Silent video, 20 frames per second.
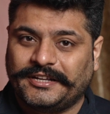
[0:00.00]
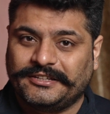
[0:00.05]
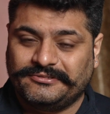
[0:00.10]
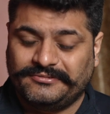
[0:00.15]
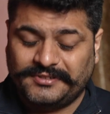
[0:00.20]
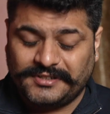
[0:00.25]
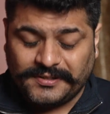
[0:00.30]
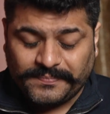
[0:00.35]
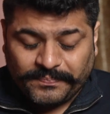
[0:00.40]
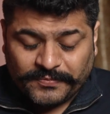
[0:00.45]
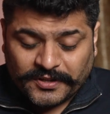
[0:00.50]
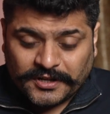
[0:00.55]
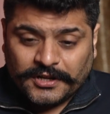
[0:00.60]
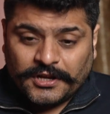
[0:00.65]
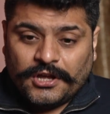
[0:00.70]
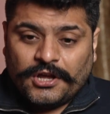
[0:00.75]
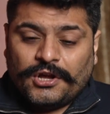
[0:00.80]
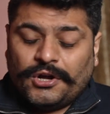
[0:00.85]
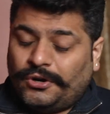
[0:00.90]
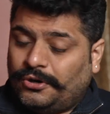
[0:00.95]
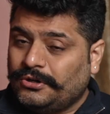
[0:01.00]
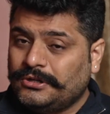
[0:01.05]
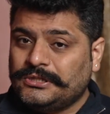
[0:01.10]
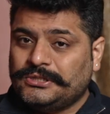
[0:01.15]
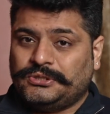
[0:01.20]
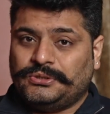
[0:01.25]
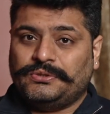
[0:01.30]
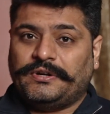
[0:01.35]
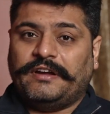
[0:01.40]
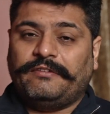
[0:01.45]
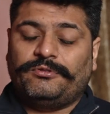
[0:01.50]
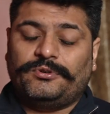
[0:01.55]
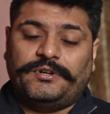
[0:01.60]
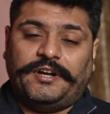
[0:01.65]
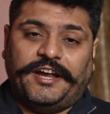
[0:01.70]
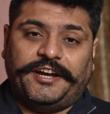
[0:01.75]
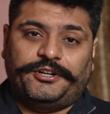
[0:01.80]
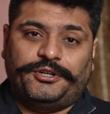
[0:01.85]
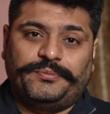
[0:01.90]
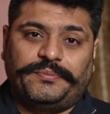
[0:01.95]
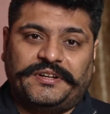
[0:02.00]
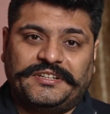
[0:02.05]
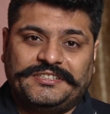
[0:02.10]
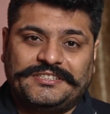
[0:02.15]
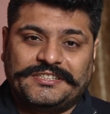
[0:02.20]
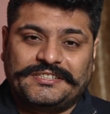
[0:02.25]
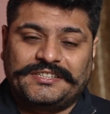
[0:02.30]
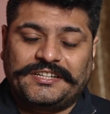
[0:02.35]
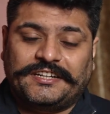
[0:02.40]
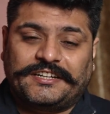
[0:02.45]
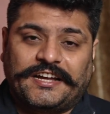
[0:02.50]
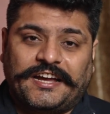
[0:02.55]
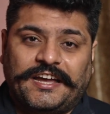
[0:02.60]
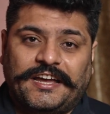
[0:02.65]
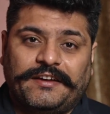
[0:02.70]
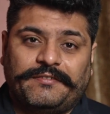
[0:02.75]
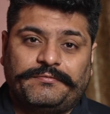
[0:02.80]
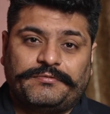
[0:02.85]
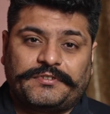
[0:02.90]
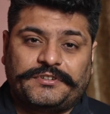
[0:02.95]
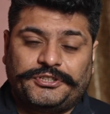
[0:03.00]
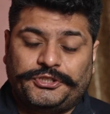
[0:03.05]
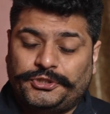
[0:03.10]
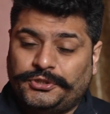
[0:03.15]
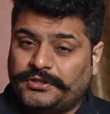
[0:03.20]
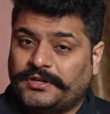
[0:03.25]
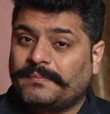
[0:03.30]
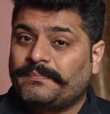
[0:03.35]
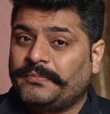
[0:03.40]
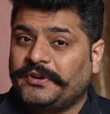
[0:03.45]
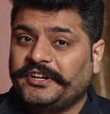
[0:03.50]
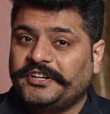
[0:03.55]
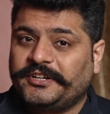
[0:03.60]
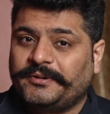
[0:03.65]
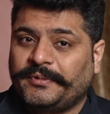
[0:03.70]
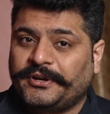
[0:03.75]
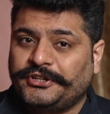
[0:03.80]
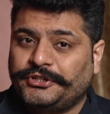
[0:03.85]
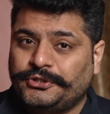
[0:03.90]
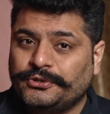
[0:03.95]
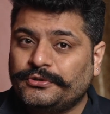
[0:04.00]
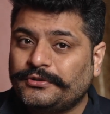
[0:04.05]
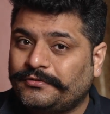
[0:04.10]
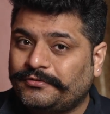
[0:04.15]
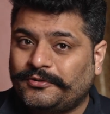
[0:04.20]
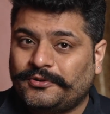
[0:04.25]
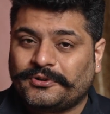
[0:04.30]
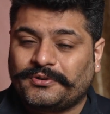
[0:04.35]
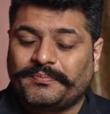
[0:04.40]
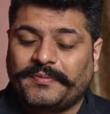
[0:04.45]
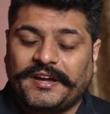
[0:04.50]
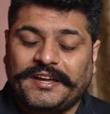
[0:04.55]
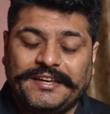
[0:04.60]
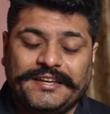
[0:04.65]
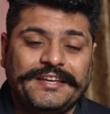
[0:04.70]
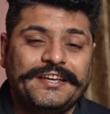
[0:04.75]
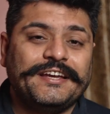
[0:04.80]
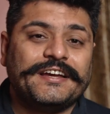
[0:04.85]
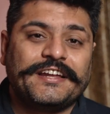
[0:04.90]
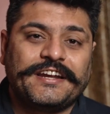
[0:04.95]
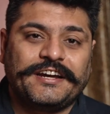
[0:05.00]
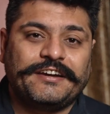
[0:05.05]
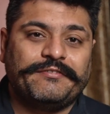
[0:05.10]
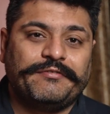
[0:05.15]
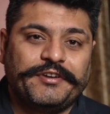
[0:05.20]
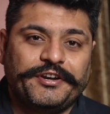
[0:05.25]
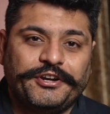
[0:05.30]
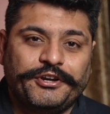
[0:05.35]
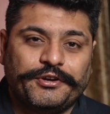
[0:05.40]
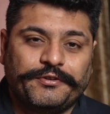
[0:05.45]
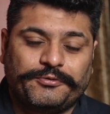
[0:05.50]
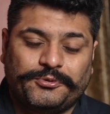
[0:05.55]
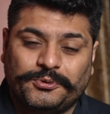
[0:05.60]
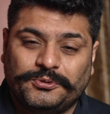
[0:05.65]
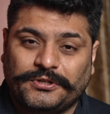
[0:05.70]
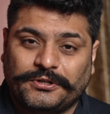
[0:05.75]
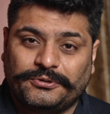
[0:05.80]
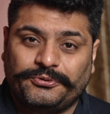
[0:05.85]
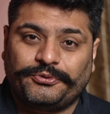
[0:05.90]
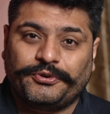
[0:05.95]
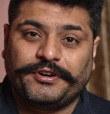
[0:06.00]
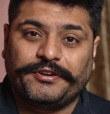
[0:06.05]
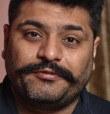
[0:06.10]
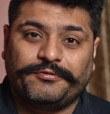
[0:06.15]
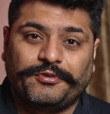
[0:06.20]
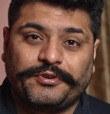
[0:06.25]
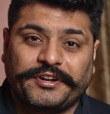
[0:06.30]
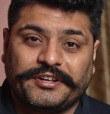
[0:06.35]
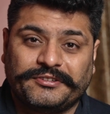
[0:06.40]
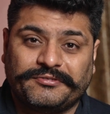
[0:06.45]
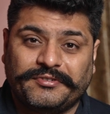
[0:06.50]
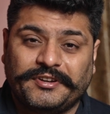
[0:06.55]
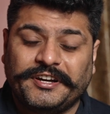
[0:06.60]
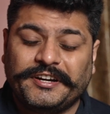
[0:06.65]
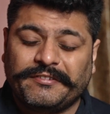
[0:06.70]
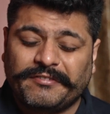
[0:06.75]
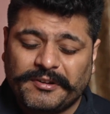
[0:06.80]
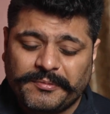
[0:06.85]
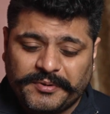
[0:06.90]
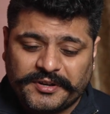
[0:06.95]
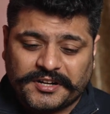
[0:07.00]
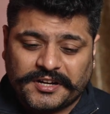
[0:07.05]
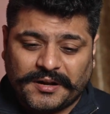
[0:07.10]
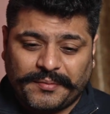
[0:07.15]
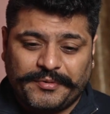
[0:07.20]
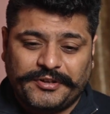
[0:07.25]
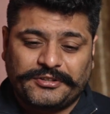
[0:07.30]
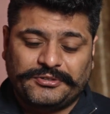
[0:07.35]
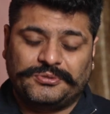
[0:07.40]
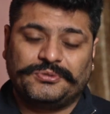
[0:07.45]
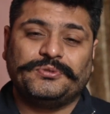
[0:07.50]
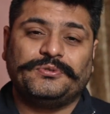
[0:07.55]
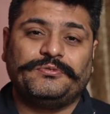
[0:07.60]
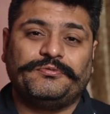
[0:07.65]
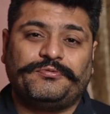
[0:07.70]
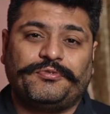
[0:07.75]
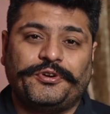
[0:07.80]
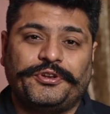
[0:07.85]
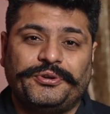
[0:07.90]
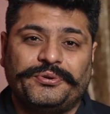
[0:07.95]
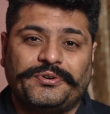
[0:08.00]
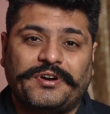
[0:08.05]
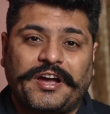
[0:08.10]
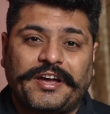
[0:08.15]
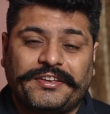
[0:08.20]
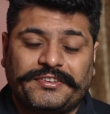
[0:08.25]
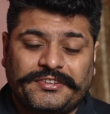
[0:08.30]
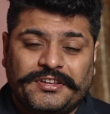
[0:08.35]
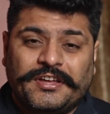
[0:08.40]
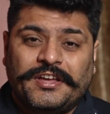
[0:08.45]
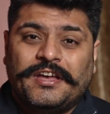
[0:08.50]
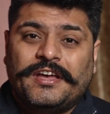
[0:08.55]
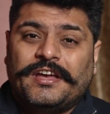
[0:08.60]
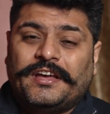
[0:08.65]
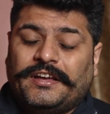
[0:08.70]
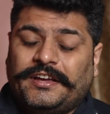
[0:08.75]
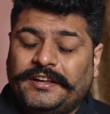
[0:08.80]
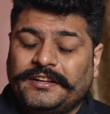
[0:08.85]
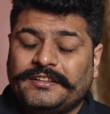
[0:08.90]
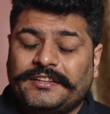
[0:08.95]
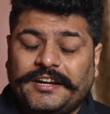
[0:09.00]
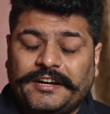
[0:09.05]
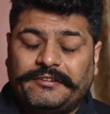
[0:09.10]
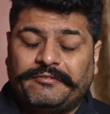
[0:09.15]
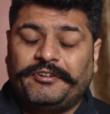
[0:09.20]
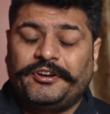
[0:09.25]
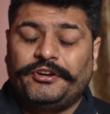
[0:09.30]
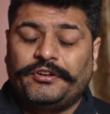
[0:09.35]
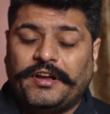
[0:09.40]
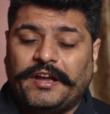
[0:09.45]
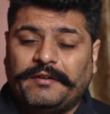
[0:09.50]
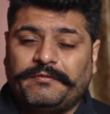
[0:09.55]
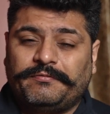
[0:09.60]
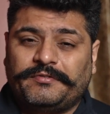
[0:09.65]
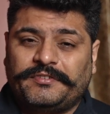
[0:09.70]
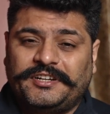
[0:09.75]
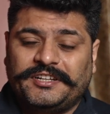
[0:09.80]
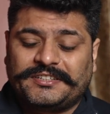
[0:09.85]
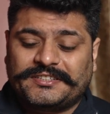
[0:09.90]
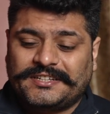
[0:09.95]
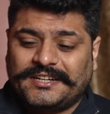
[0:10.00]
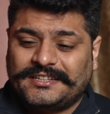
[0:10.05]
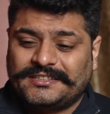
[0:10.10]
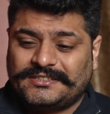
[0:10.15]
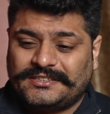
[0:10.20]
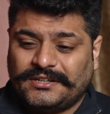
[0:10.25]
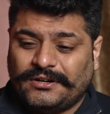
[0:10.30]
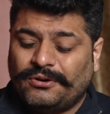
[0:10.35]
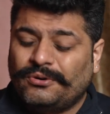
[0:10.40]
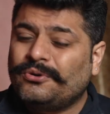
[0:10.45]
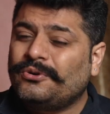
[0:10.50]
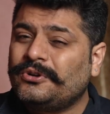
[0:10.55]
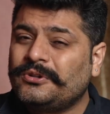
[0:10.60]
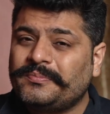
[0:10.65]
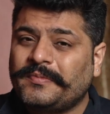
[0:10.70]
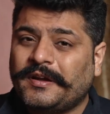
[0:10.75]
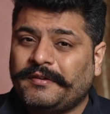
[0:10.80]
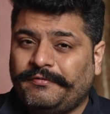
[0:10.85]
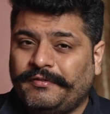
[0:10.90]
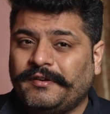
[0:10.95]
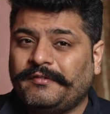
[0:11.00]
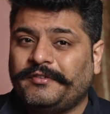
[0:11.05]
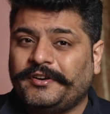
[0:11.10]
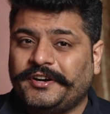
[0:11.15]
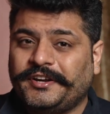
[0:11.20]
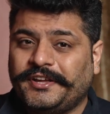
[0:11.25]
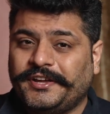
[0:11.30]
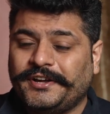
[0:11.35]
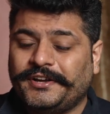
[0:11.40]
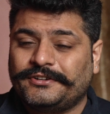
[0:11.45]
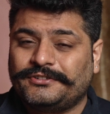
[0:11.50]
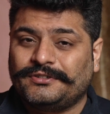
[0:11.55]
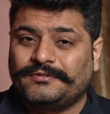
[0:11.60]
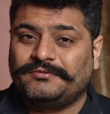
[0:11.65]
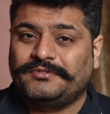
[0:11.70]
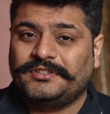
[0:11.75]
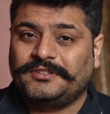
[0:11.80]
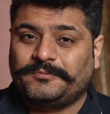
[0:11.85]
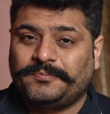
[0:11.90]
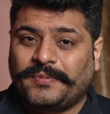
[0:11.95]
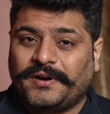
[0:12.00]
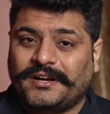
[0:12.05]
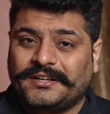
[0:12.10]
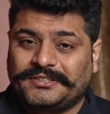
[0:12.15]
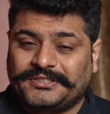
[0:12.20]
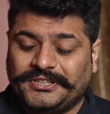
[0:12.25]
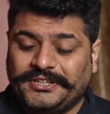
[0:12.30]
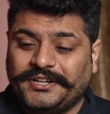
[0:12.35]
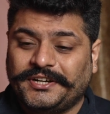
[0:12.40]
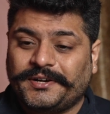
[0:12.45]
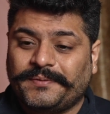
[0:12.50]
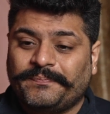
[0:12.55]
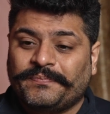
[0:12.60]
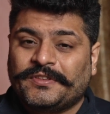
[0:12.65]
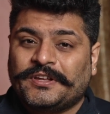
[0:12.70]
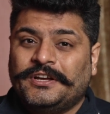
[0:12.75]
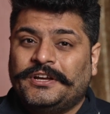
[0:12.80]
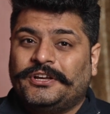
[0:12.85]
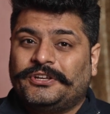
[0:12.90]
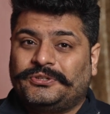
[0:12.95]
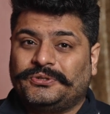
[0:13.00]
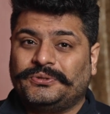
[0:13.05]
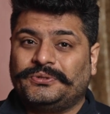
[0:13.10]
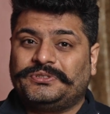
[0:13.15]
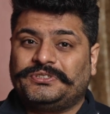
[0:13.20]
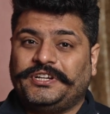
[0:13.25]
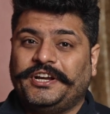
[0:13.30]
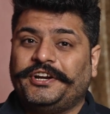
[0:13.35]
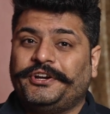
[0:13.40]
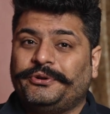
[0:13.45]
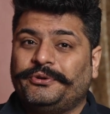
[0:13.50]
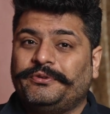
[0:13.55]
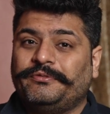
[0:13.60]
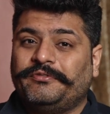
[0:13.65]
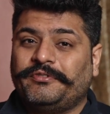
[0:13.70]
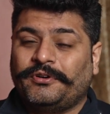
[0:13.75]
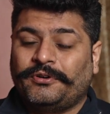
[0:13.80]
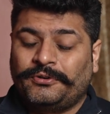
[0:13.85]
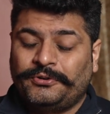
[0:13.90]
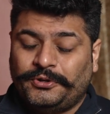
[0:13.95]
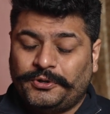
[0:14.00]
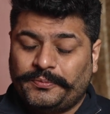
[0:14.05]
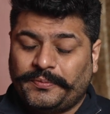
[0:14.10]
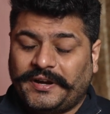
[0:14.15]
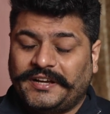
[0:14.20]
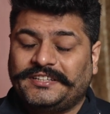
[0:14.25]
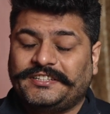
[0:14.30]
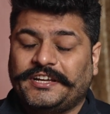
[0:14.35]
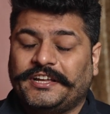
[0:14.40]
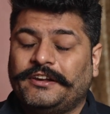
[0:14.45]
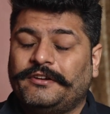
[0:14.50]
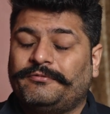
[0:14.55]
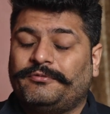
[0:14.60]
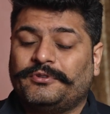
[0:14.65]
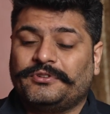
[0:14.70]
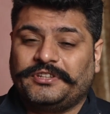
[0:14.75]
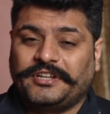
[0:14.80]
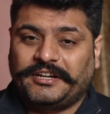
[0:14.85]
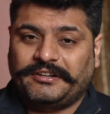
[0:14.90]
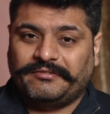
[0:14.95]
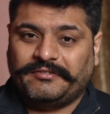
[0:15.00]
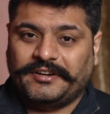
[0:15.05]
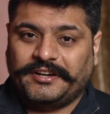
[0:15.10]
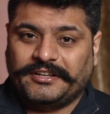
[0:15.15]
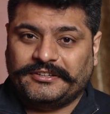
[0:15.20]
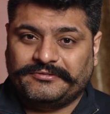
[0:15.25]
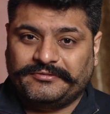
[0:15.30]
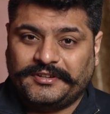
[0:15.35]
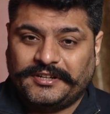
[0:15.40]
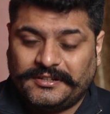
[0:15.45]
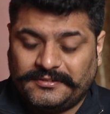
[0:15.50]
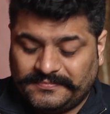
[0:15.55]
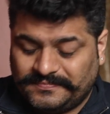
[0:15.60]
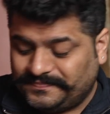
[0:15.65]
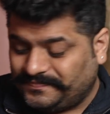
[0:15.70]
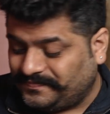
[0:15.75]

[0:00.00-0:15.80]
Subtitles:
as well. Also, I would like to mention that I have completed my shoot for my year-end video of 2024 as well. It will be coming soon for you guys. In that video, I have discussed all my favorite gears of this past year. So stay tuned onto my channel for that one as well.